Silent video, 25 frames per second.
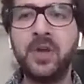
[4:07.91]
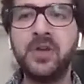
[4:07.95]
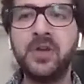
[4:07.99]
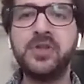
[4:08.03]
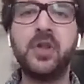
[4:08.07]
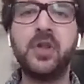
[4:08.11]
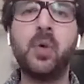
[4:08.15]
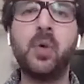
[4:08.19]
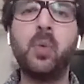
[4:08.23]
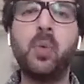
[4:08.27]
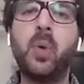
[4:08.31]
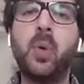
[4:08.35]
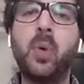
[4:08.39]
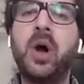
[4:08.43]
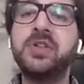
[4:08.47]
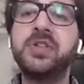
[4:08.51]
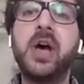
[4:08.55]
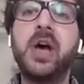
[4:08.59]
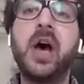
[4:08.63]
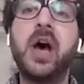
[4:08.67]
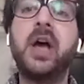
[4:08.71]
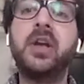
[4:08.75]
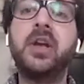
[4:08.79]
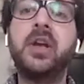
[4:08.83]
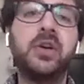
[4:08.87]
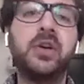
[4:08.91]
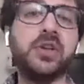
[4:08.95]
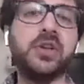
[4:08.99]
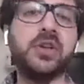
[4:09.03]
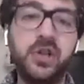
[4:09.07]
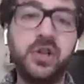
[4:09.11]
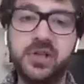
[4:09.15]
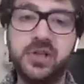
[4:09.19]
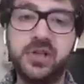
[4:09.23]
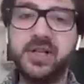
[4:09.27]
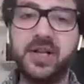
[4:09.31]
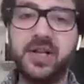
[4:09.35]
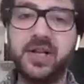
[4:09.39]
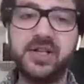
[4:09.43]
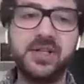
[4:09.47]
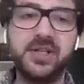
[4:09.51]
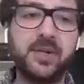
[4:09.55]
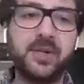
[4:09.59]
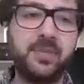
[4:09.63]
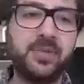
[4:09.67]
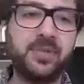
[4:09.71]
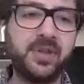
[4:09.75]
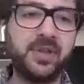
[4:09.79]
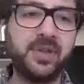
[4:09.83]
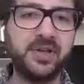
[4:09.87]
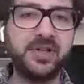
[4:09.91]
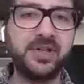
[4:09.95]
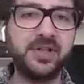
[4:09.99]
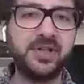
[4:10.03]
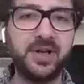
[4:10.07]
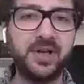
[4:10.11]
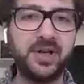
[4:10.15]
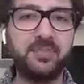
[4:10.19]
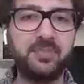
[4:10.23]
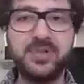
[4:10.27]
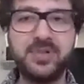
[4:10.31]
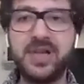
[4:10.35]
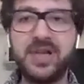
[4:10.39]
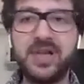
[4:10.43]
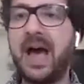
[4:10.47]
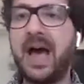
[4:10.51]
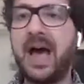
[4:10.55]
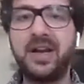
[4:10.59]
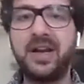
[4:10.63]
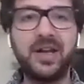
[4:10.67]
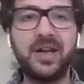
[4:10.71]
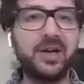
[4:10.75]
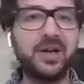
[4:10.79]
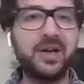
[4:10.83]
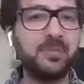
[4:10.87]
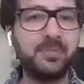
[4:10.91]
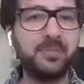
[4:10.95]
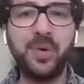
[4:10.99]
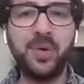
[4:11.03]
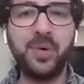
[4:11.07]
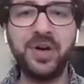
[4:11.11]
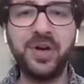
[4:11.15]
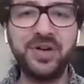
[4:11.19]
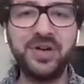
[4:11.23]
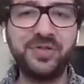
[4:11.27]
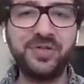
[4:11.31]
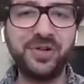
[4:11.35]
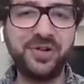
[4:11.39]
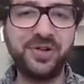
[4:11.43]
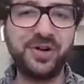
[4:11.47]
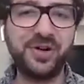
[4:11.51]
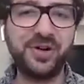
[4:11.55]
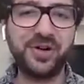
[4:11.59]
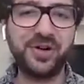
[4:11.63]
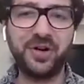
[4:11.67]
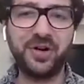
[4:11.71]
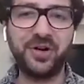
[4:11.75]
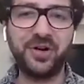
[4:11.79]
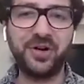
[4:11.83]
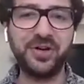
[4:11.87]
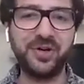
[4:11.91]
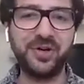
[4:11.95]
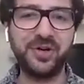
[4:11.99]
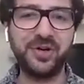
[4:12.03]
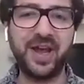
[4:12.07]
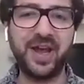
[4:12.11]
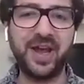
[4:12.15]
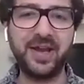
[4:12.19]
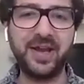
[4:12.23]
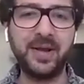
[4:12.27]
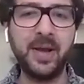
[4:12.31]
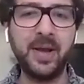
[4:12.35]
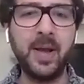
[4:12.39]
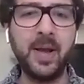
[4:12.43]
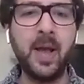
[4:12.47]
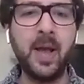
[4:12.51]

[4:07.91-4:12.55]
so that whilst I could just send something to Dan at bewonderful.co.uk,